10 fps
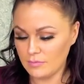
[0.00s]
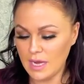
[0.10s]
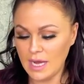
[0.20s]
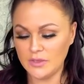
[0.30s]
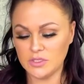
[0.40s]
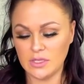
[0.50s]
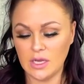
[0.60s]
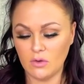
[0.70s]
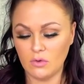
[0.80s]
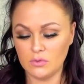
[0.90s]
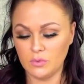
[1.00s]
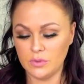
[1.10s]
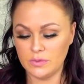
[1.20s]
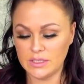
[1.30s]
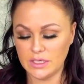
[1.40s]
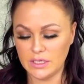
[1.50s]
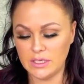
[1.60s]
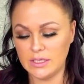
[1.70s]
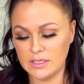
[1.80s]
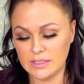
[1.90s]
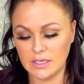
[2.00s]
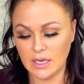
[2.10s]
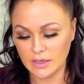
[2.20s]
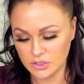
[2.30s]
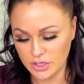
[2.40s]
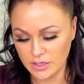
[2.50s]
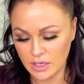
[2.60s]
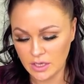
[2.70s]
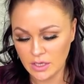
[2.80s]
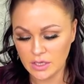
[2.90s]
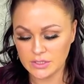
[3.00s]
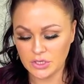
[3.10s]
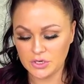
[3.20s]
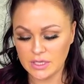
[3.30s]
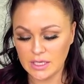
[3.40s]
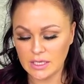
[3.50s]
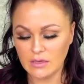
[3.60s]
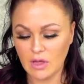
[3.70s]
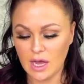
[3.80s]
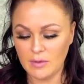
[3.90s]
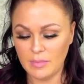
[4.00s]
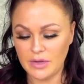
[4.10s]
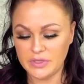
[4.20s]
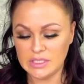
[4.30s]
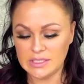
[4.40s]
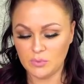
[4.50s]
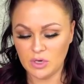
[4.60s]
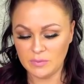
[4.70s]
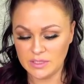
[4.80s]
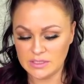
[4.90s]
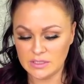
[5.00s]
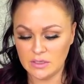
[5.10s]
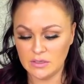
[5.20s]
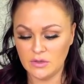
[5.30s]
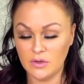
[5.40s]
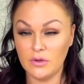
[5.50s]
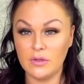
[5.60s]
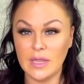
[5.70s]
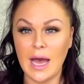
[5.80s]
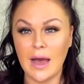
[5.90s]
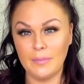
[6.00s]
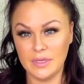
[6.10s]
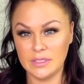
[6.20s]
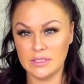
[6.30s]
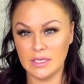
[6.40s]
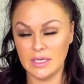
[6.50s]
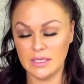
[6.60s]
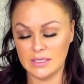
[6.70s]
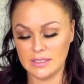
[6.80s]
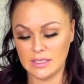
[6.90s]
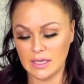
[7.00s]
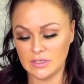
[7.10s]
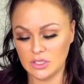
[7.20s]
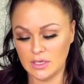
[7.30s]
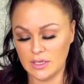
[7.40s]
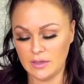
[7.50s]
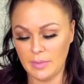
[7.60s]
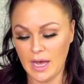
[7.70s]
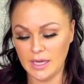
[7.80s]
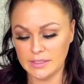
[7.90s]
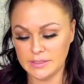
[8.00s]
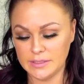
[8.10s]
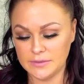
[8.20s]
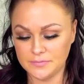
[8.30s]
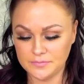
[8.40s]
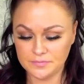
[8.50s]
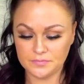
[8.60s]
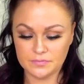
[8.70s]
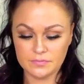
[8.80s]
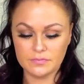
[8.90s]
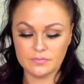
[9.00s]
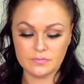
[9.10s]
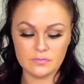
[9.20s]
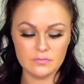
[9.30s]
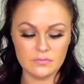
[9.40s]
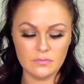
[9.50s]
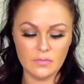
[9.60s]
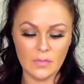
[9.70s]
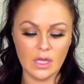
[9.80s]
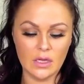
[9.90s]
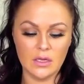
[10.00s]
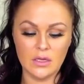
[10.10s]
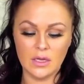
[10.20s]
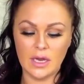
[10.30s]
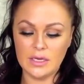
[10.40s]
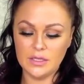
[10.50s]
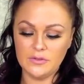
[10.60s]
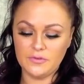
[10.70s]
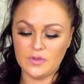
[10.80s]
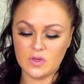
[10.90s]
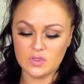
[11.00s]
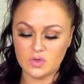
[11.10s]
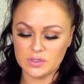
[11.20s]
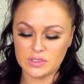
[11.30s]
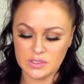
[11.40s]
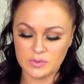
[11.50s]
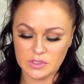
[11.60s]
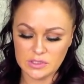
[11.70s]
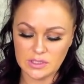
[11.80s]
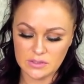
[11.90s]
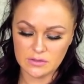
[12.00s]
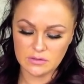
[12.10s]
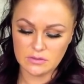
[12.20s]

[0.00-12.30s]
But there's a lot of old wounds here in this connection. So you're thinking a lot about the disappointments that happened in this connection in the past. How do you feel towards this person?